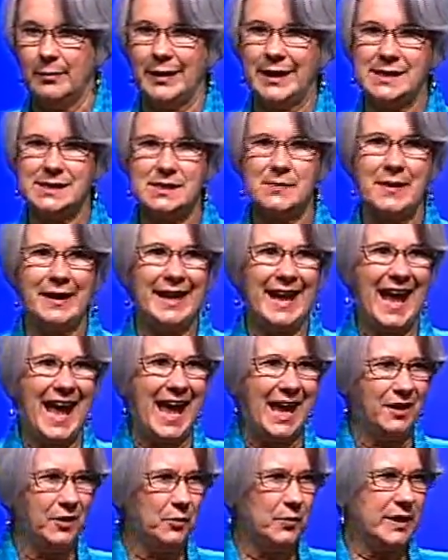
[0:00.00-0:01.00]
But it's about
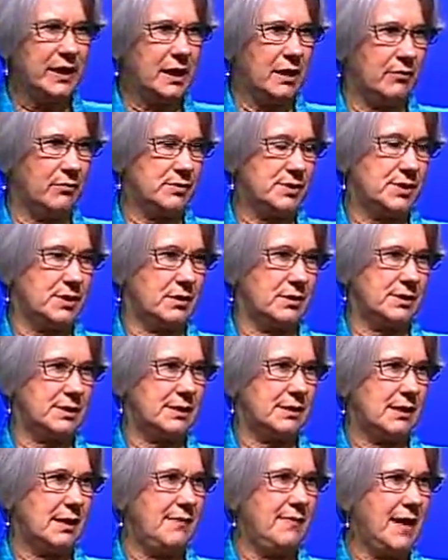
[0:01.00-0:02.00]
how do we get
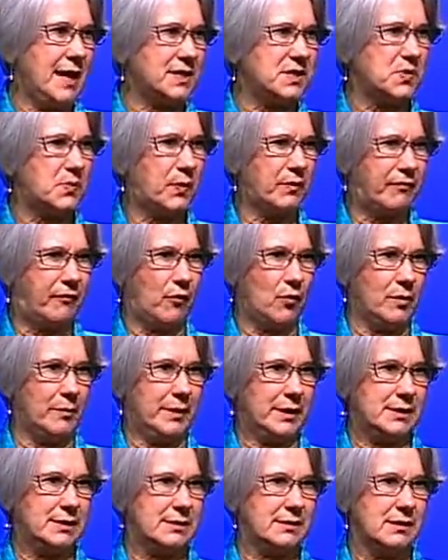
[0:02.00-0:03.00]
results, and that's
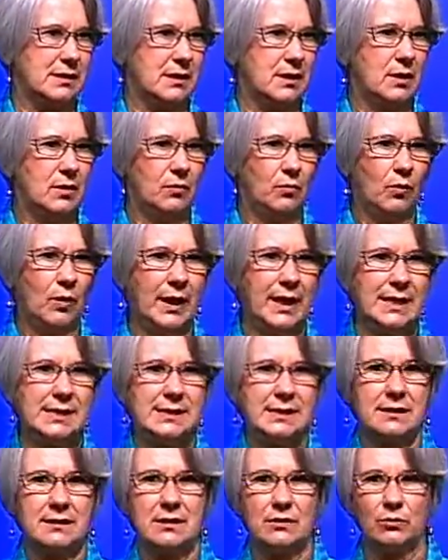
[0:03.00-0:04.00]
performance. What
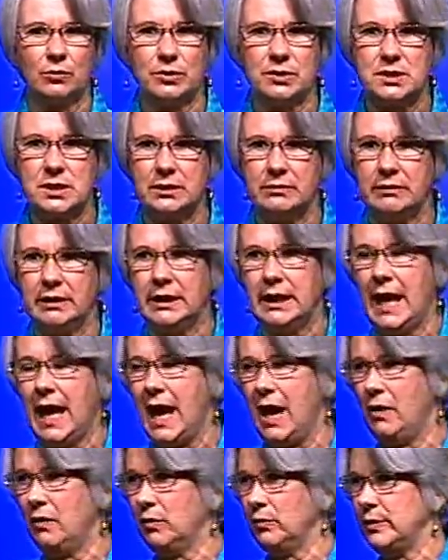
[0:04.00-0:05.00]
is it that we're doing?
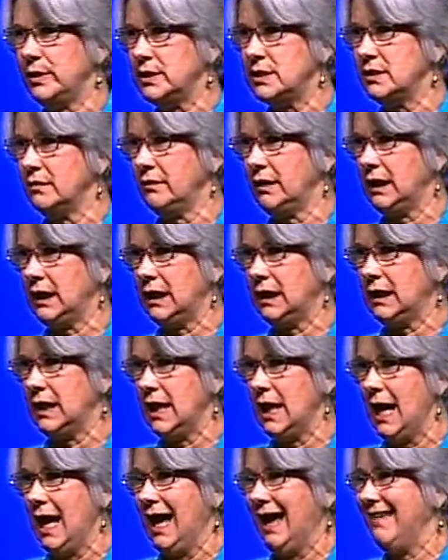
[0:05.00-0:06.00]
How are we doing it?
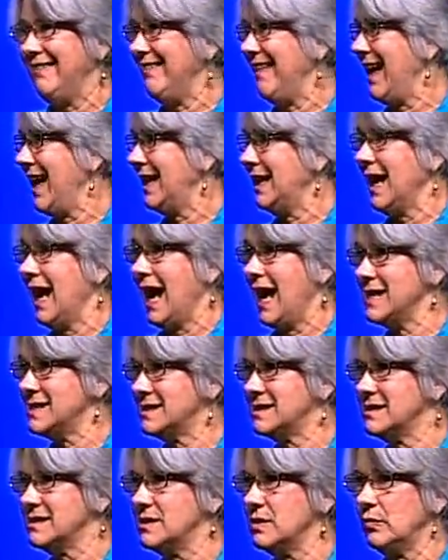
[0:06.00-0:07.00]
And that
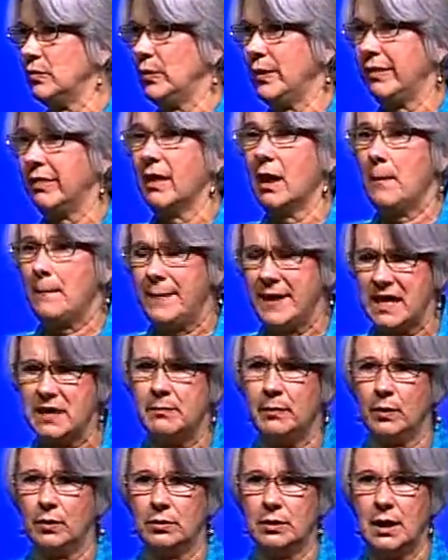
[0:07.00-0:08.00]
has to do with
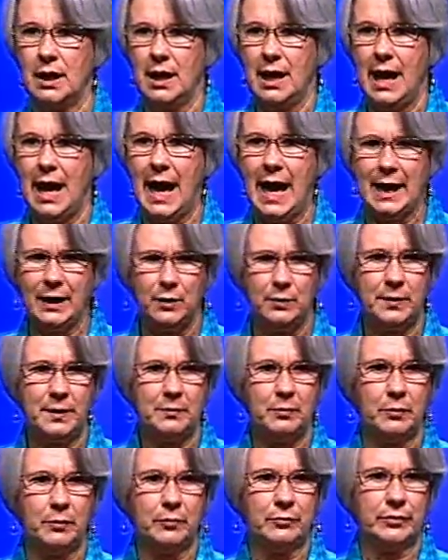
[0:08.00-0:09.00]
people. How do
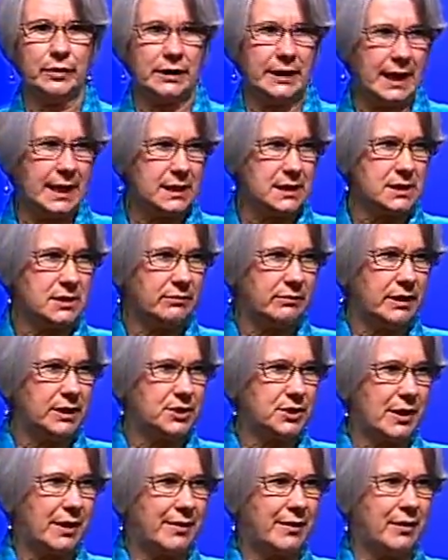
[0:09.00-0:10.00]
people relate to each